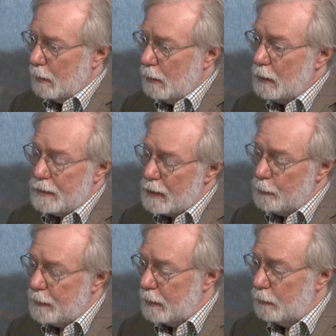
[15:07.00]

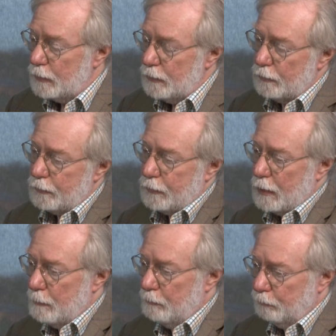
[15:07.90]
Ethiopia, which has
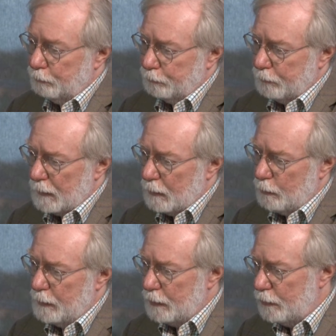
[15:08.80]

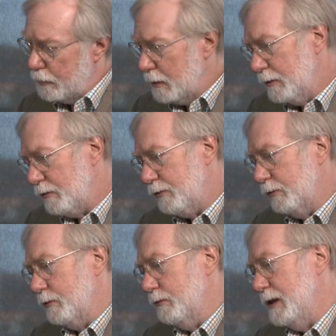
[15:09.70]
been doing this
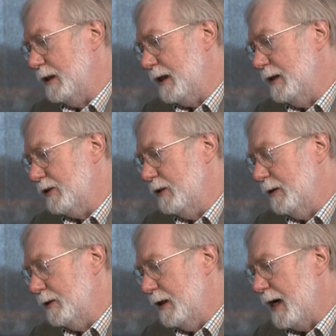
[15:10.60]
sort of relocation a
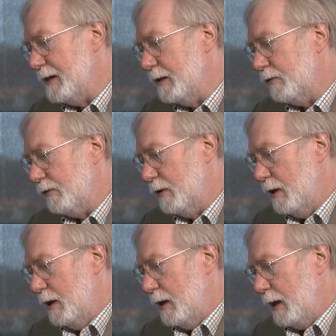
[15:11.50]
bit in Addis,
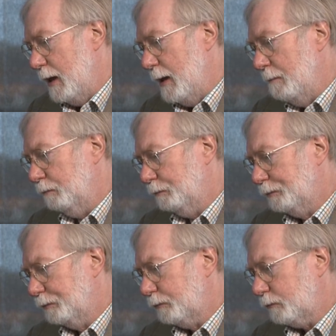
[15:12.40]

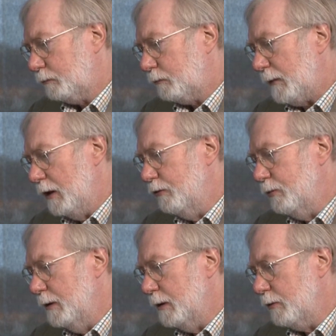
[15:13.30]
has
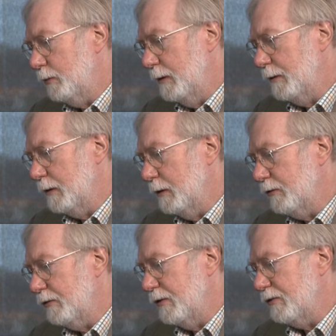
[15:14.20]
worked with a
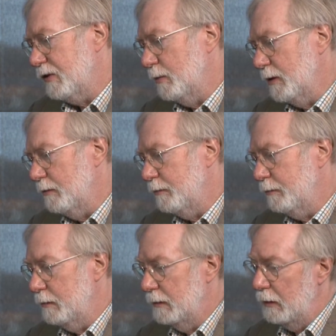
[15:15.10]
system of
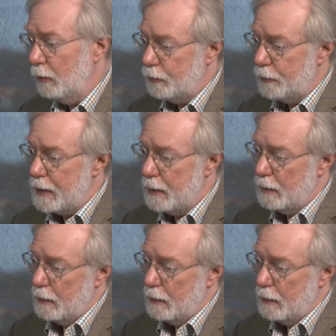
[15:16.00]
lottery.